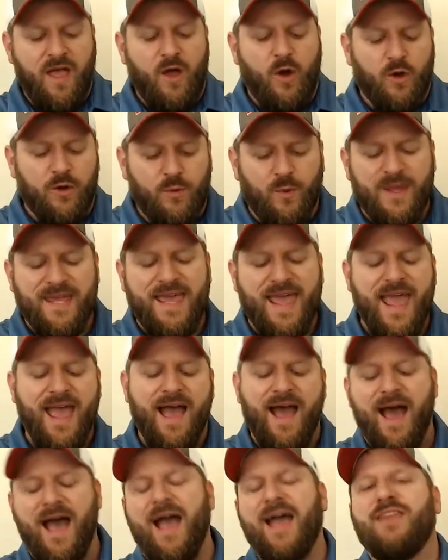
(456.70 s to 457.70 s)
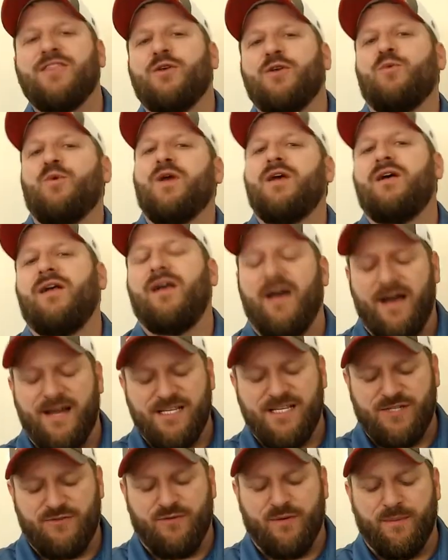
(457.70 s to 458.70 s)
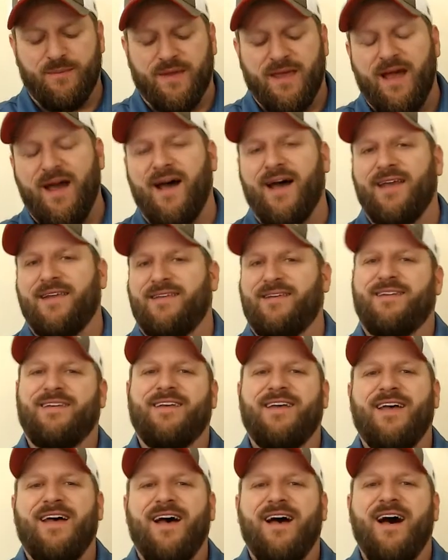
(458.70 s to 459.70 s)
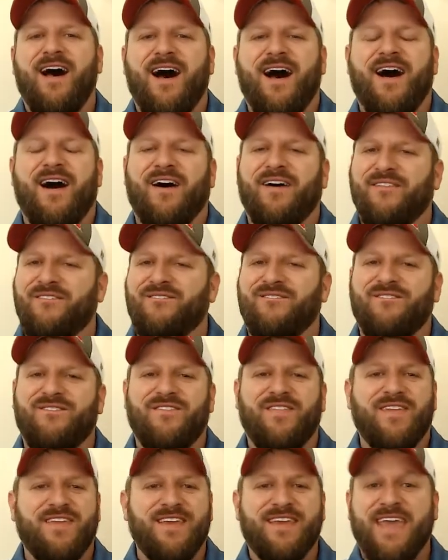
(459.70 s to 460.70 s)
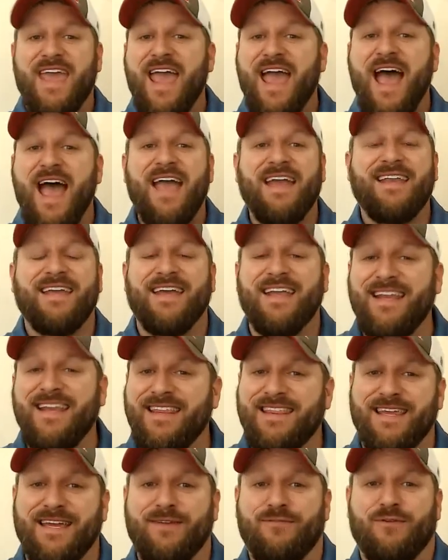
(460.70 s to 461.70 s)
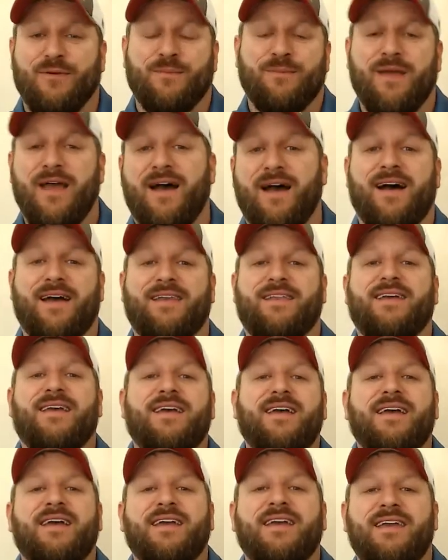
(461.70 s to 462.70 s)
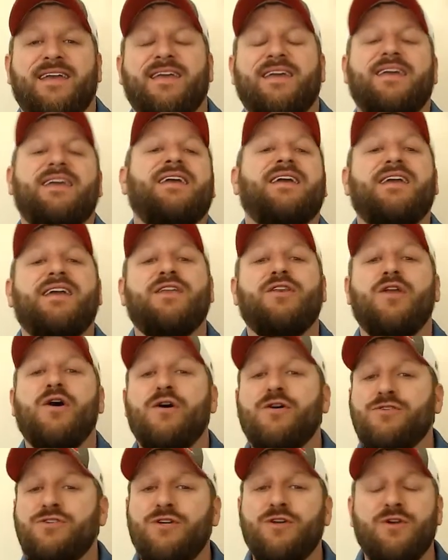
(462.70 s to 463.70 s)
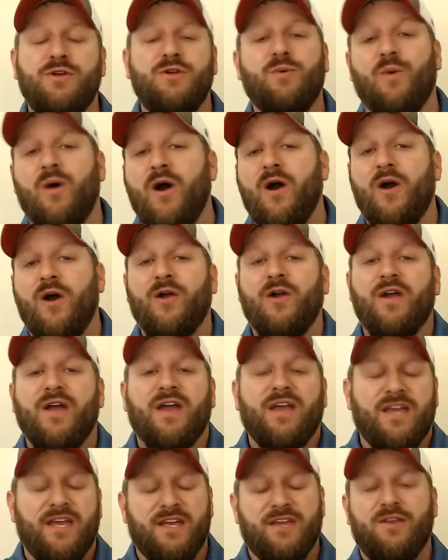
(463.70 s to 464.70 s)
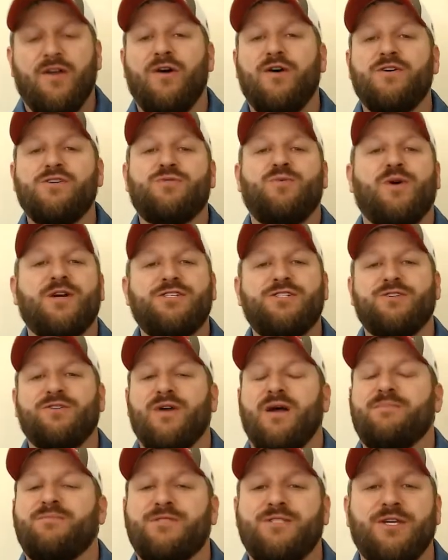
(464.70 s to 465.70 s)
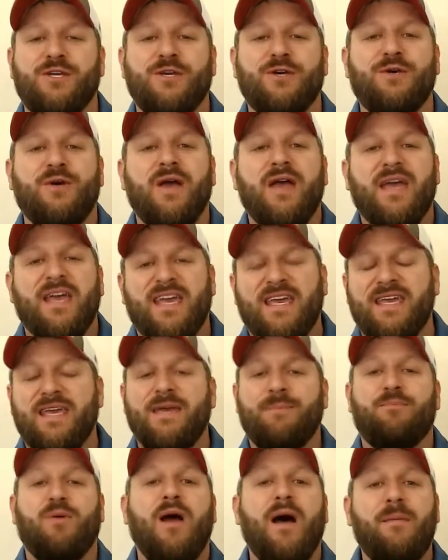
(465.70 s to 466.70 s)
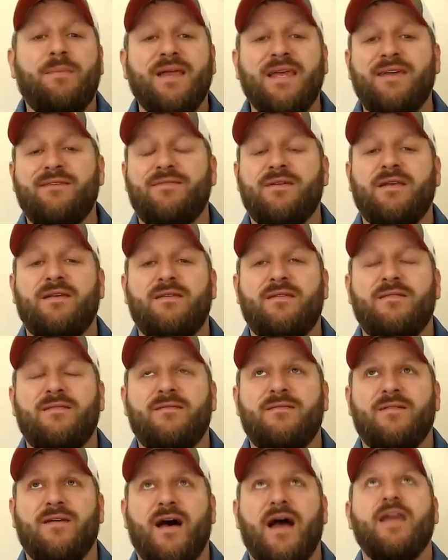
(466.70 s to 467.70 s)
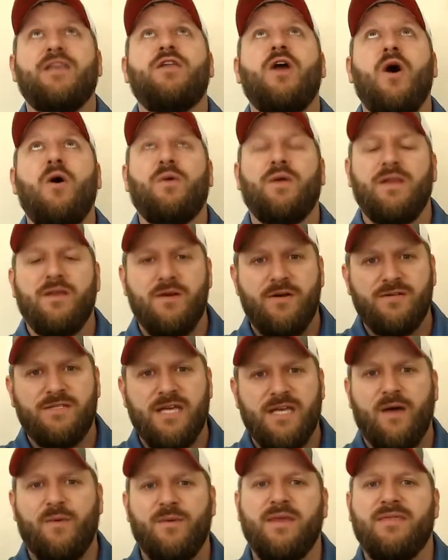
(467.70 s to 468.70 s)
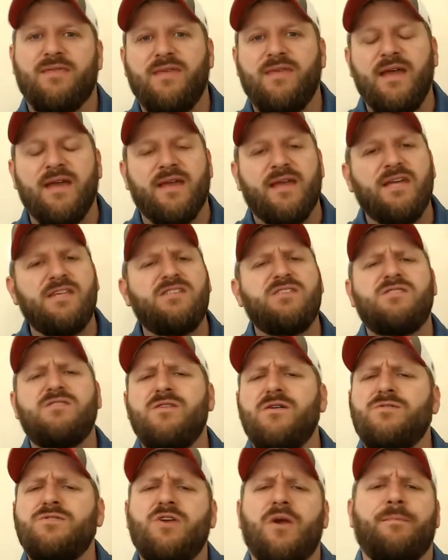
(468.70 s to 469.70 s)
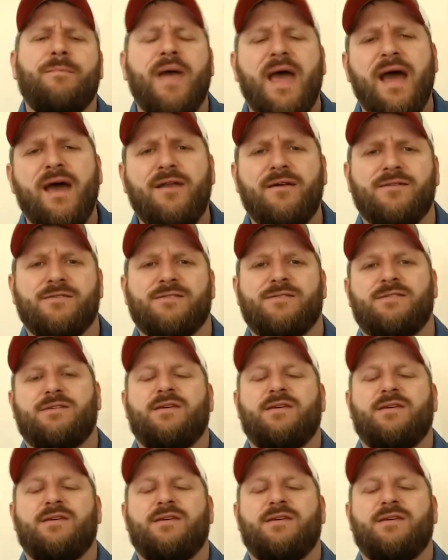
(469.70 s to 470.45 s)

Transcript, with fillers: We can't hide the real us from God. Um, you can't hide anything from God. He, he knows who you are. He knows what you're up to. He probably even, I know he knows how we think. He just knows our patterns